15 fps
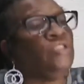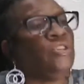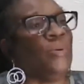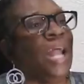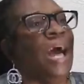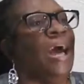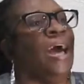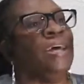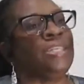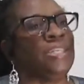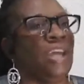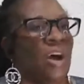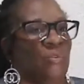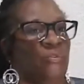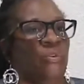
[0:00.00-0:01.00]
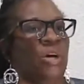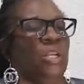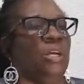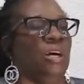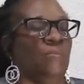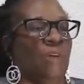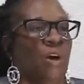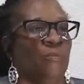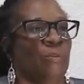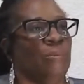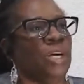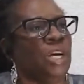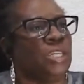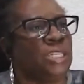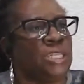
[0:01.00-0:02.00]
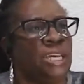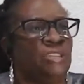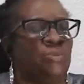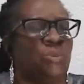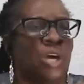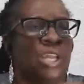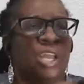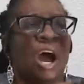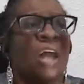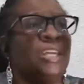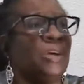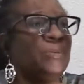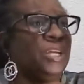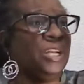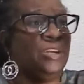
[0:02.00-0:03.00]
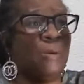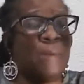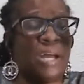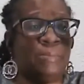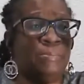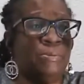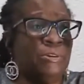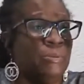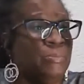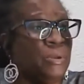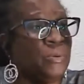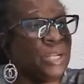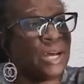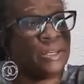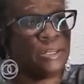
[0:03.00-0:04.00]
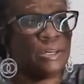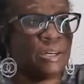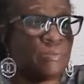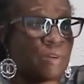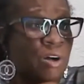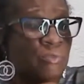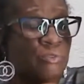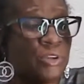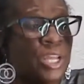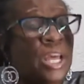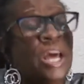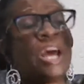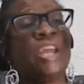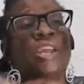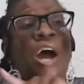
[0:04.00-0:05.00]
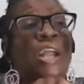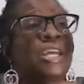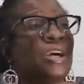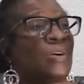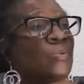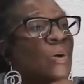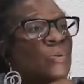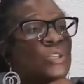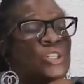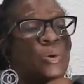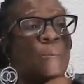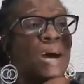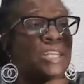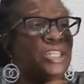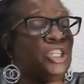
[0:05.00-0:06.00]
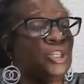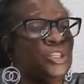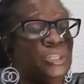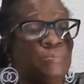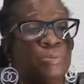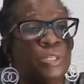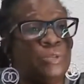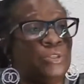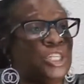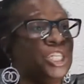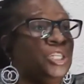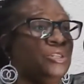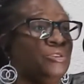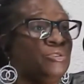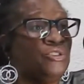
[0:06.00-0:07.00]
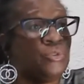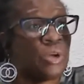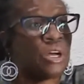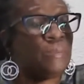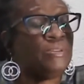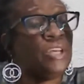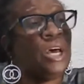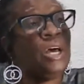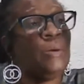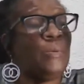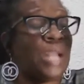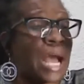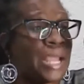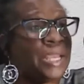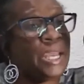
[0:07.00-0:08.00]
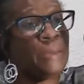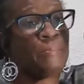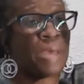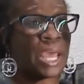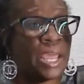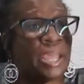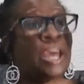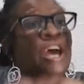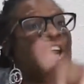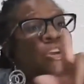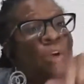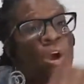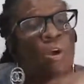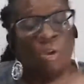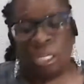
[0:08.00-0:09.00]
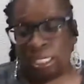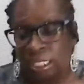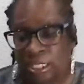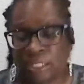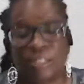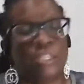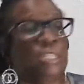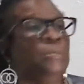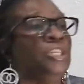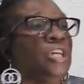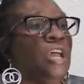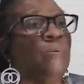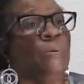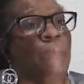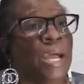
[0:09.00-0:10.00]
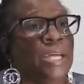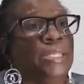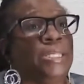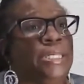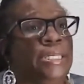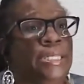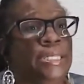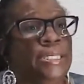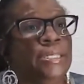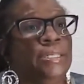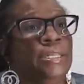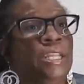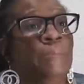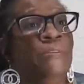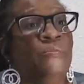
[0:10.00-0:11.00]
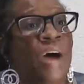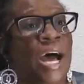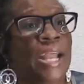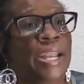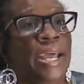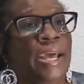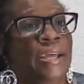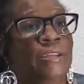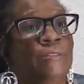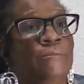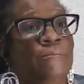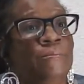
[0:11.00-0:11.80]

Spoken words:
So when I ask y'all for a love offering, because guess what? Y'all ain't gonna get in nobody pulpit without a love offering. Y'all ain't gonna go to nobody's church and get on the drums without getting paid. You heard? Listen, let me show you what Micah said. Let me find that.